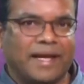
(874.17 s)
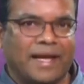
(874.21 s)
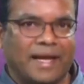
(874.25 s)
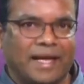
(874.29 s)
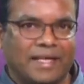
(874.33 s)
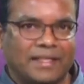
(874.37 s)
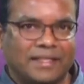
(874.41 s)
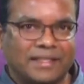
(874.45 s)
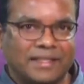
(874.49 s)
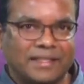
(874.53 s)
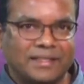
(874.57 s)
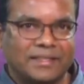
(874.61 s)

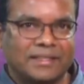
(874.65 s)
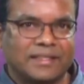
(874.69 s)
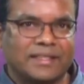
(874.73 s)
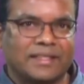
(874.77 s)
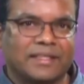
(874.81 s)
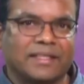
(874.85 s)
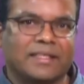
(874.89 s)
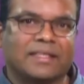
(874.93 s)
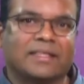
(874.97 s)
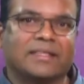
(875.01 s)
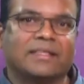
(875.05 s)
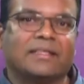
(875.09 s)
edges
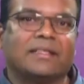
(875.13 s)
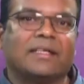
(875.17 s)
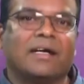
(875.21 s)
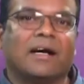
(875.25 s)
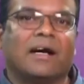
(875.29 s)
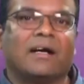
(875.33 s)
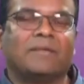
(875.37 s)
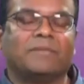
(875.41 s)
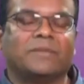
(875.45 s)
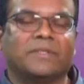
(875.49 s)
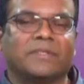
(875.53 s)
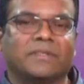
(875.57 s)
in the
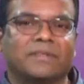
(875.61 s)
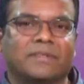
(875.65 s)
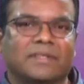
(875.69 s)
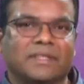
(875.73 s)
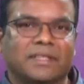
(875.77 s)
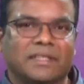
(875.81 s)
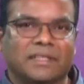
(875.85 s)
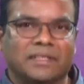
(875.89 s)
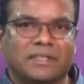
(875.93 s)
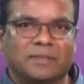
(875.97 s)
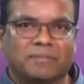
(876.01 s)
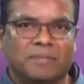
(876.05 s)
observed
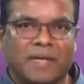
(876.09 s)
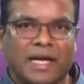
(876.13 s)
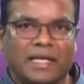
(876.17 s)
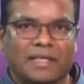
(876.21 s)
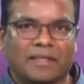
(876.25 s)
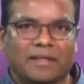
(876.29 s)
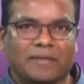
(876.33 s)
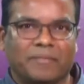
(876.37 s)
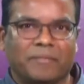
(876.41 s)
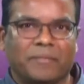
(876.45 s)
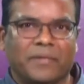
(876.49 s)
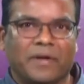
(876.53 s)

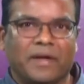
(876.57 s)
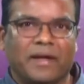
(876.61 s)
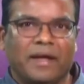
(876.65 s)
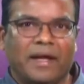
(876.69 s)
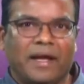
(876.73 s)
spectrum.